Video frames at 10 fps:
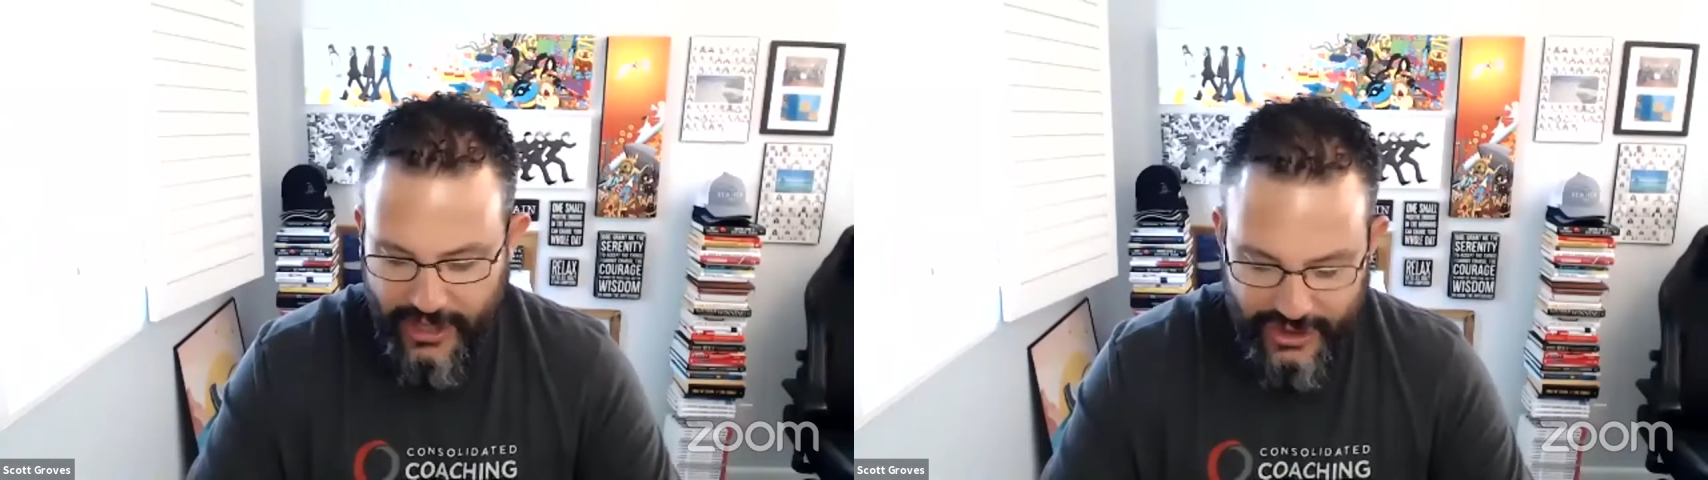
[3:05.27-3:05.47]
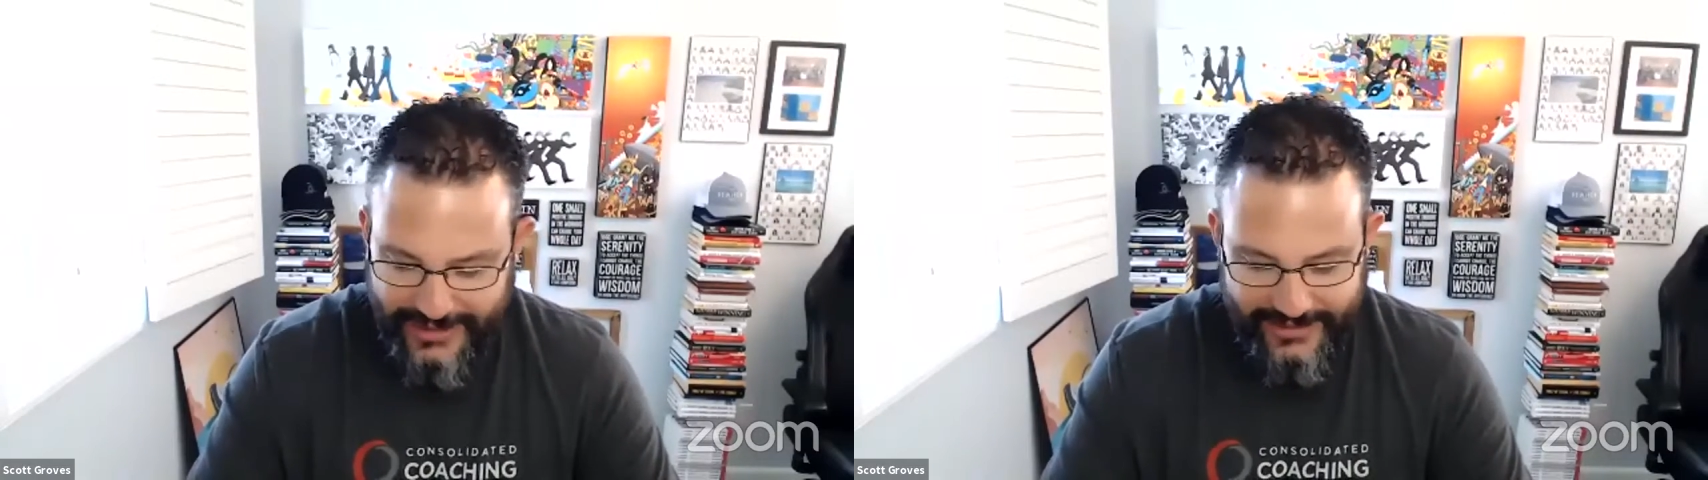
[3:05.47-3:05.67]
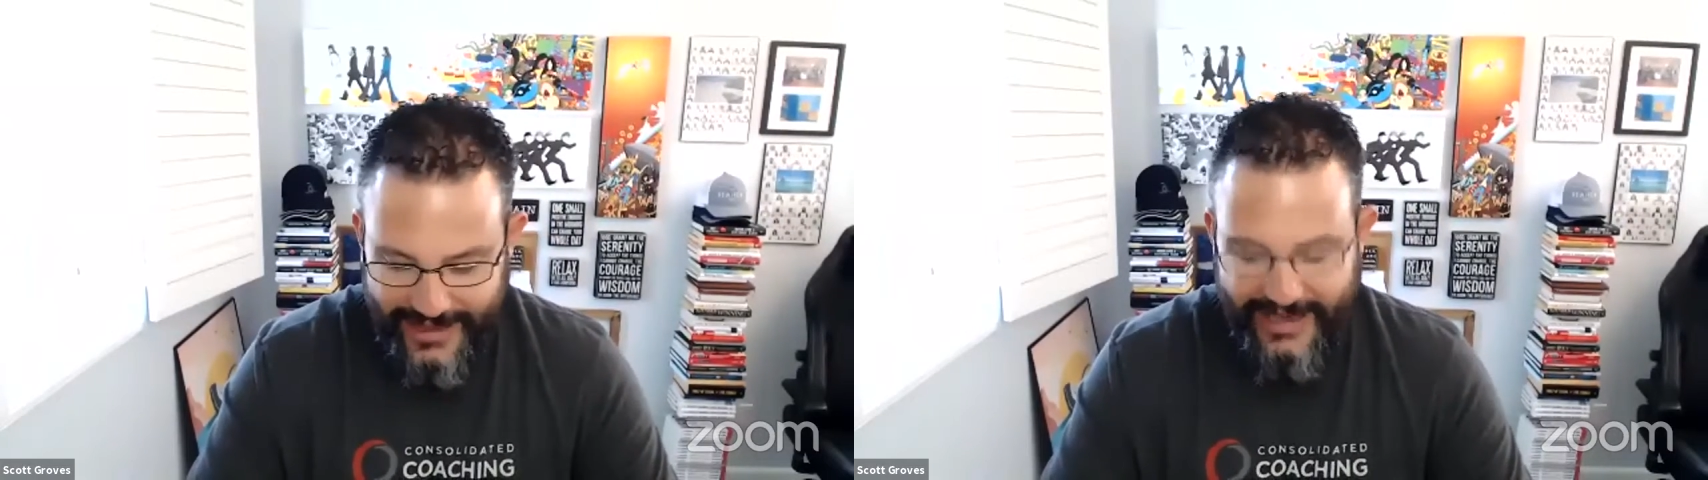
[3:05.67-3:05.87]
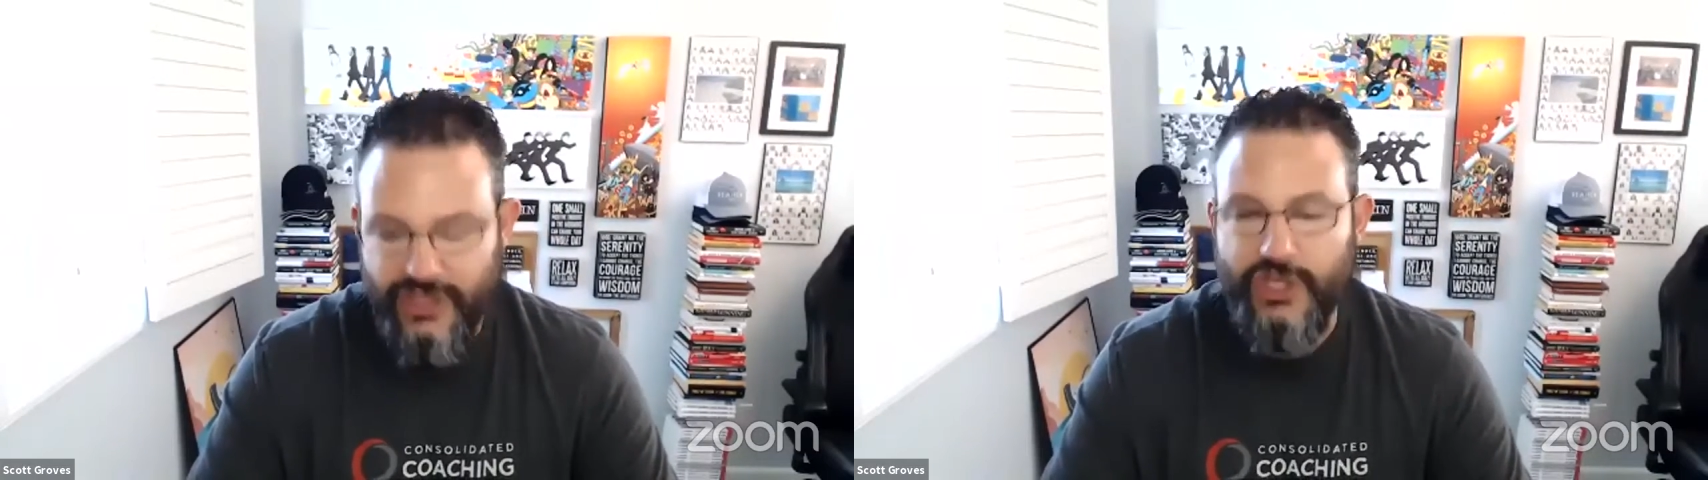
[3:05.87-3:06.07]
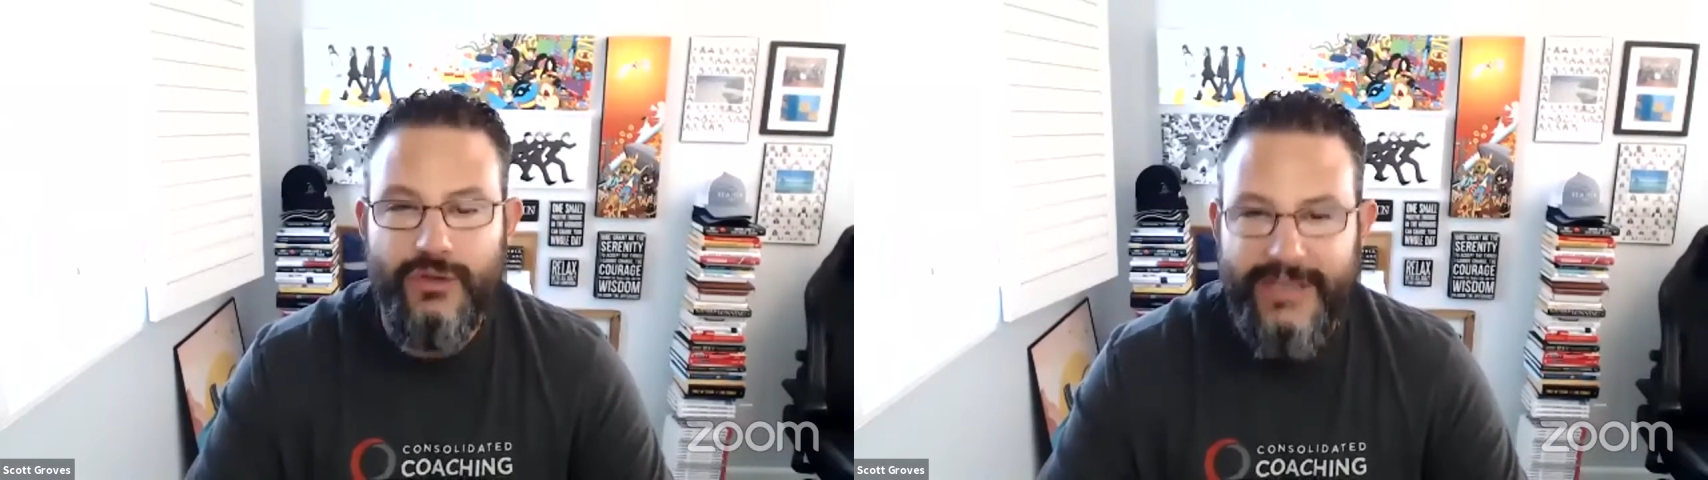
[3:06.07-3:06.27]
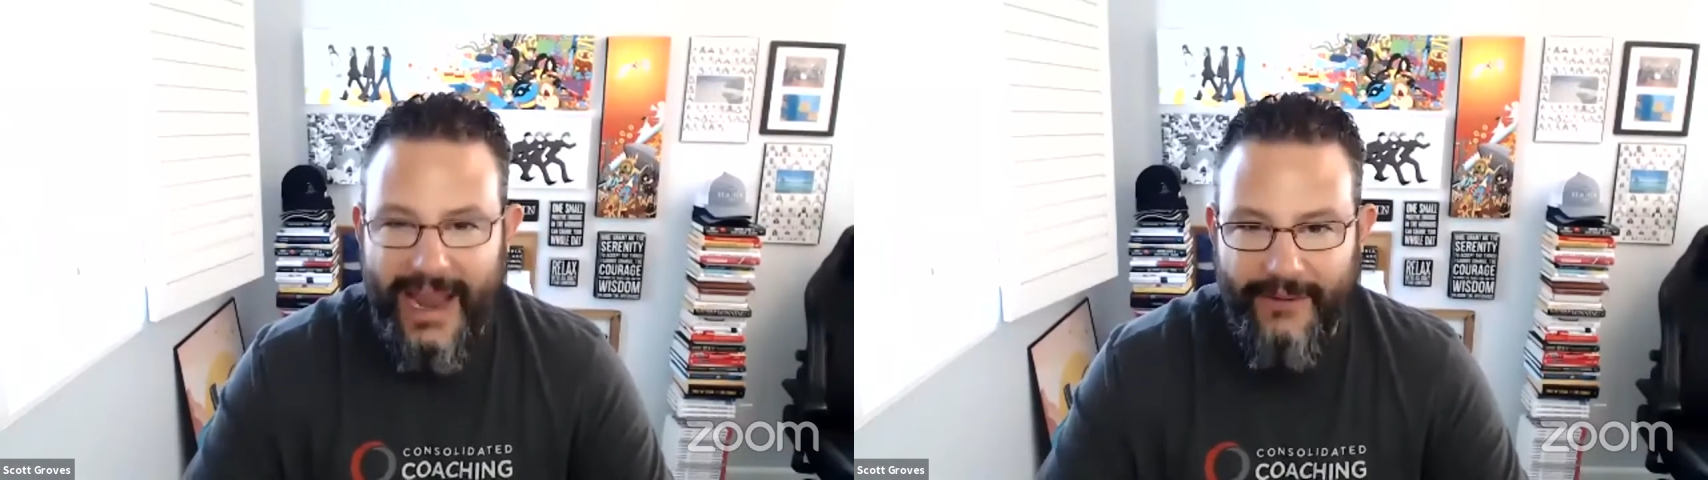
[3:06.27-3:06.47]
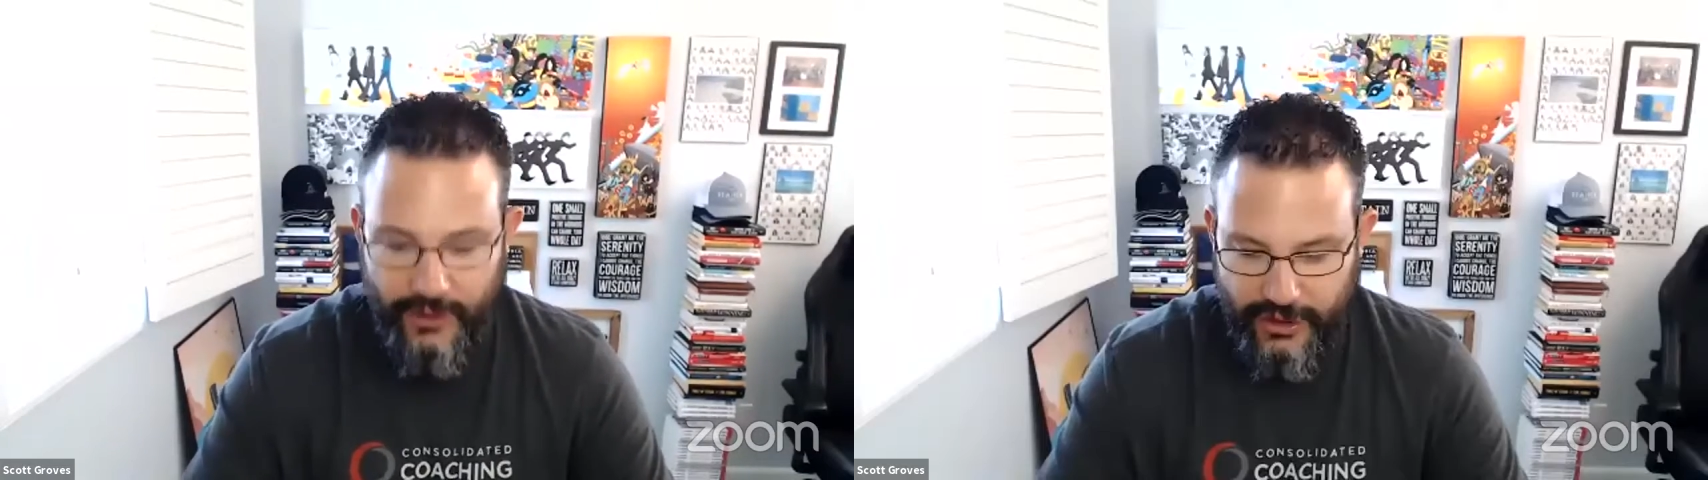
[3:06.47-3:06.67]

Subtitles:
Just excuse after